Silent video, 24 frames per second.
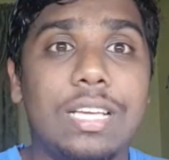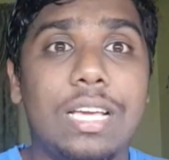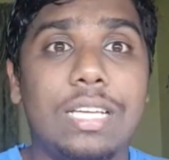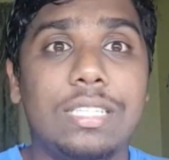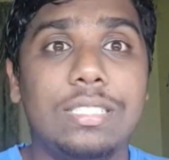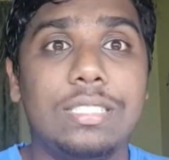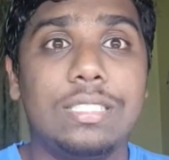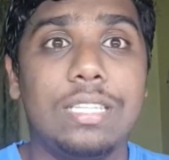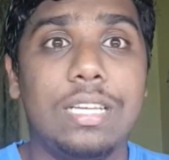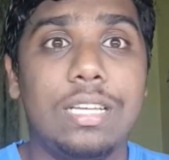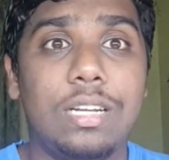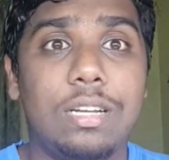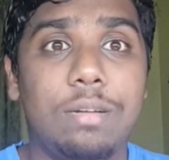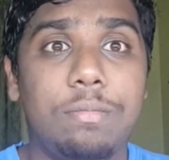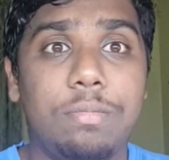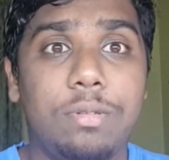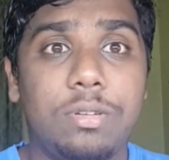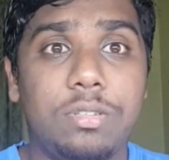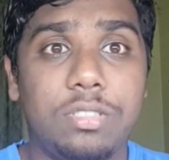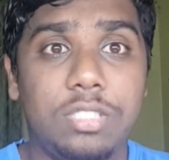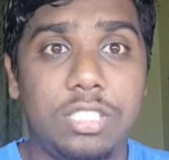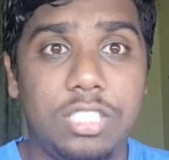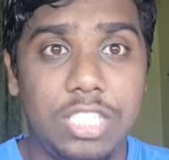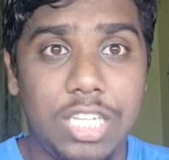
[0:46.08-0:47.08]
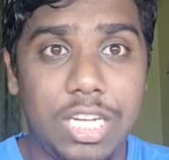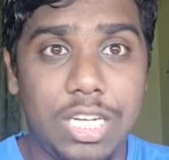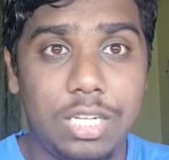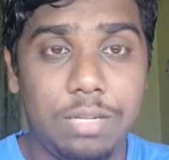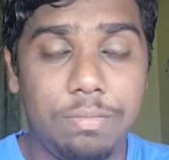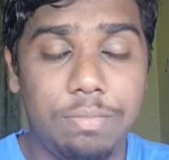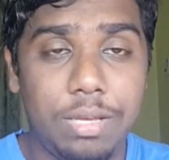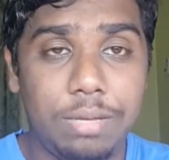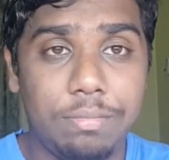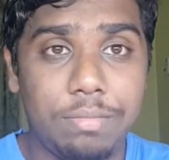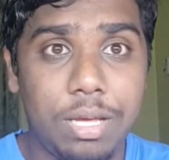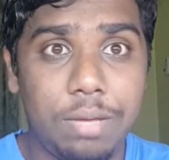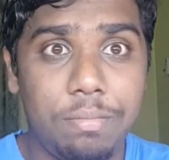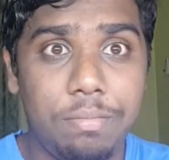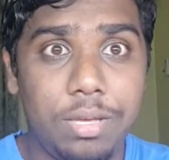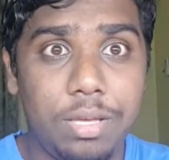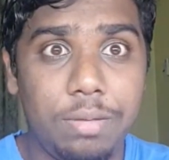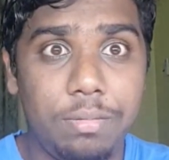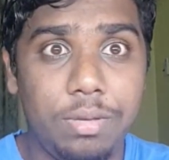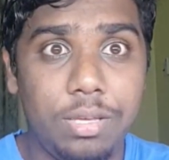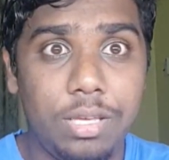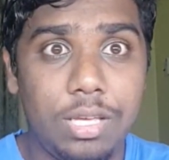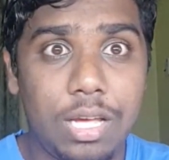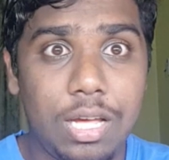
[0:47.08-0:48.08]
I said about the channel being my
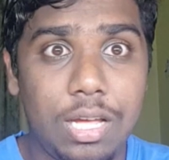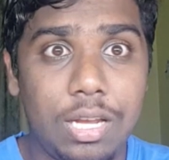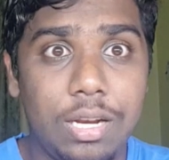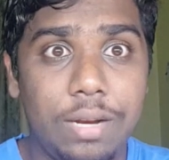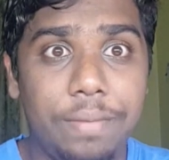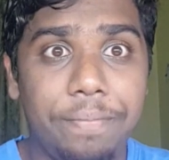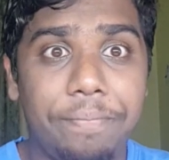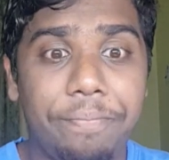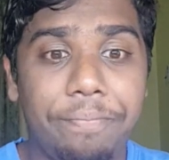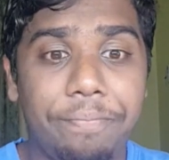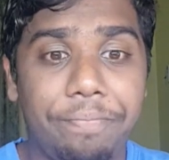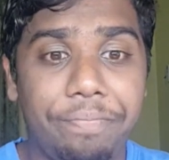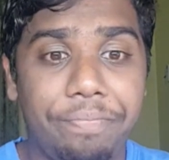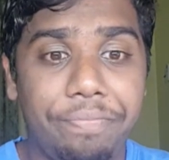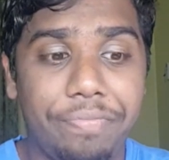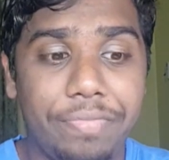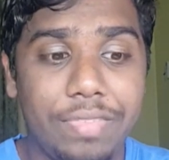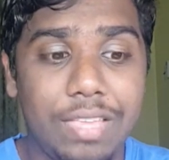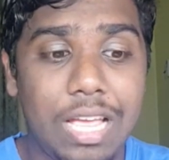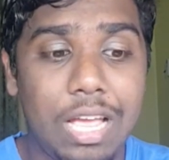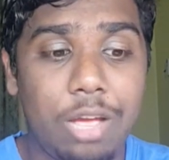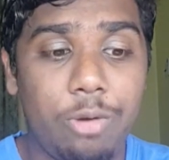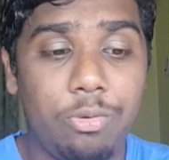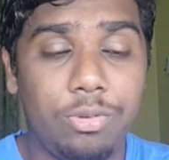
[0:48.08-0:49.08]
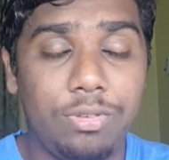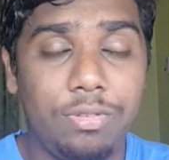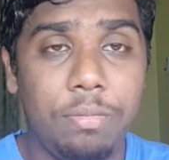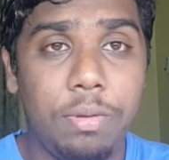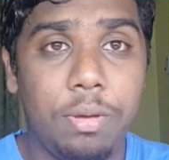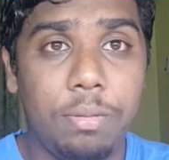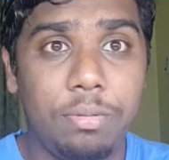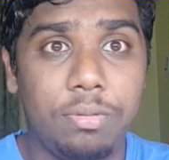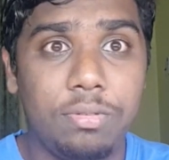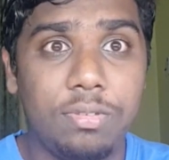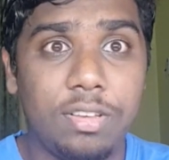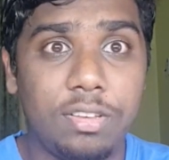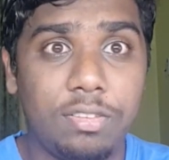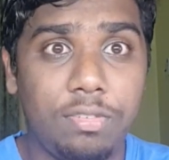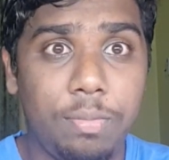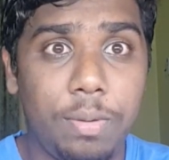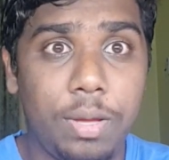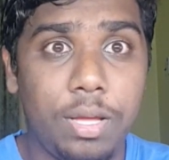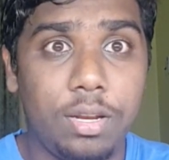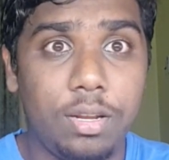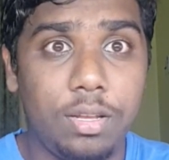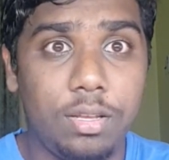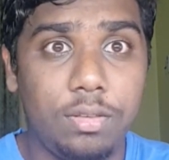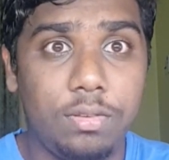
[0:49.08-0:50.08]
baby, and I want to be able to
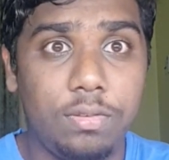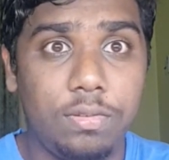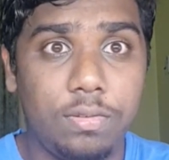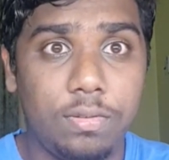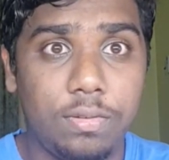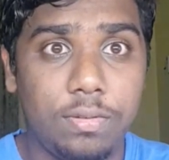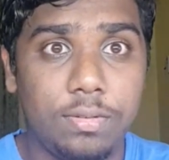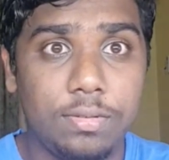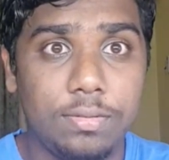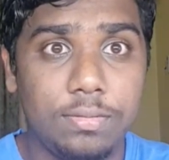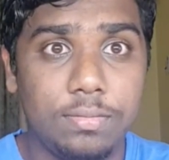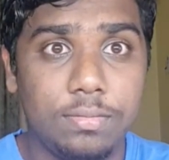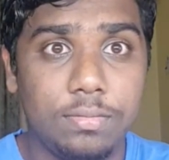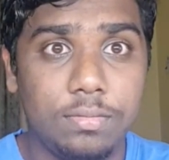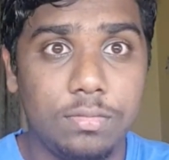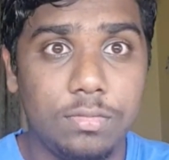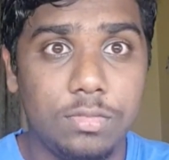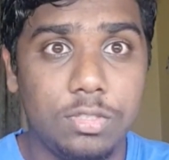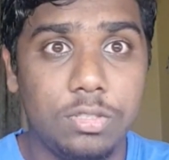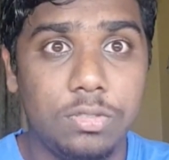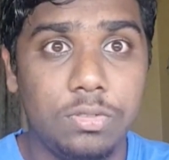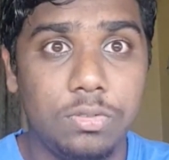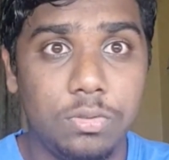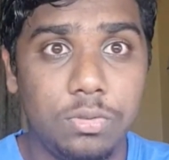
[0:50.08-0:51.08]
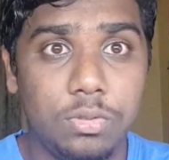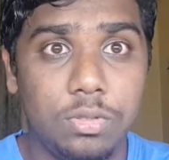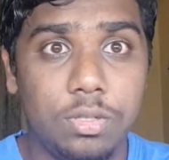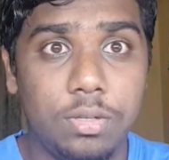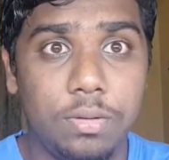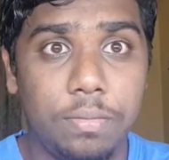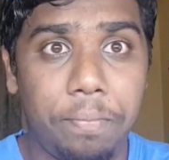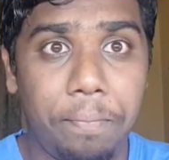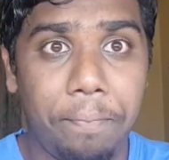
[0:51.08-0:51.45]
expand that soon.